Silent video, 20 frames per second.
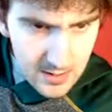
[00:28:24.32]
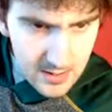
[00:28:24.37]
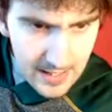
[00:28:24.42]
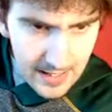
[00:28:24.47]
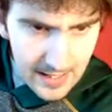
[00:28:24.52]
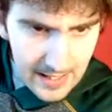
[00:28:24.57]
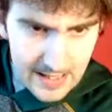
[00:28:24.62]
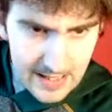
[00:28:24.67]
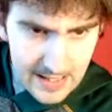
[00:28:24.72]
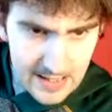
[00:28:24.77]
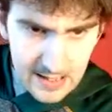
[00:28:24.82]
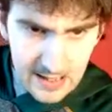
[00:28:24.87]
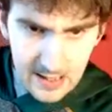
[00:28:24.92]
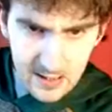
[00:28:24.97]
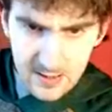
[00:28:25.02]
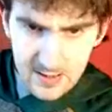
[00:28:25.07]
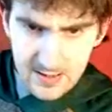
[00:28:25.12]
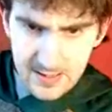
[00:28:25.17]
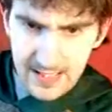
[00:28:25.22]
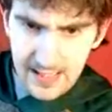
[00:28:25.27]
thing. And the
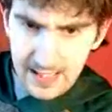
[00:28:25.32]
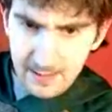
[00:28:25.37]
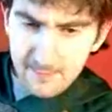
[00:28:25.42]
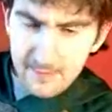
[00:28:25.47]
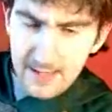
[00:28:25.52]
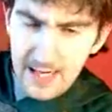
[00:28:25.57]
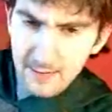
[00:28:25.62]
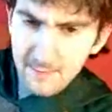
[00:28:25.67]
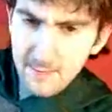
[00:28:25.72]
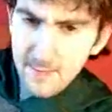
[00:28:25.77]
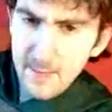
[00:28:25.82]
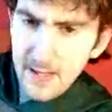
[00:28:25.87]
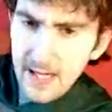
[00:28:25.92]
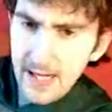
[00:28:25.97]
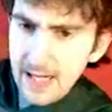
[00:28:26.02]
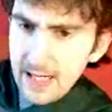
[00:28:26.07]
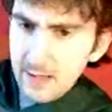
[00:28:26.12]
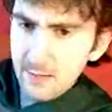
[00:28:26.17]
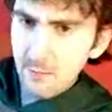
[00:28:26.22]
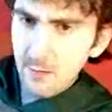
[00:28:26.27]
colour scheme, that for
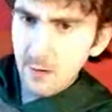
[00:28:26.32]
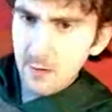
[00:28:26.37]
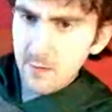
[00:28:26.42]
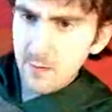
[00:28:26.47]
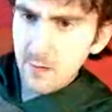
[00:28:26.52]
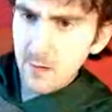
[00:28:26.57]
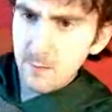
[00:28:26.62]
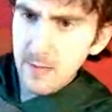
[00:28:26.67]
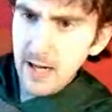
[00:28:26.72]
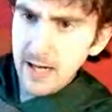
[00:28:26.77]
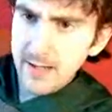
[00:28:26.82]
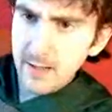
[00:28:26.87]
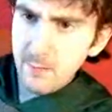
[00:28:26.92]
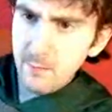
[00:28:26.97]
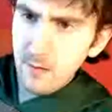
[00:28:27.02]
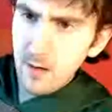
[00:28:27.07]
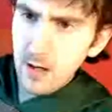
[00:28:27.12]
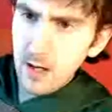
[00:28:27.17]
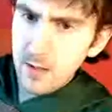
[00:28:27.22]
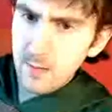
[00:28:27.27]
me is what sort of makes it
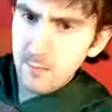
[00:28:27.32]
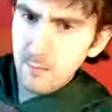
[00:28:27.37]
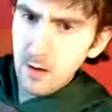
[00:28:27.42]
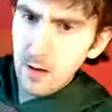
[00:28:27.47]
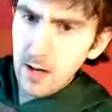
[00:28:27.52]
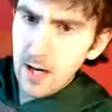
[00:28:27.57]
work.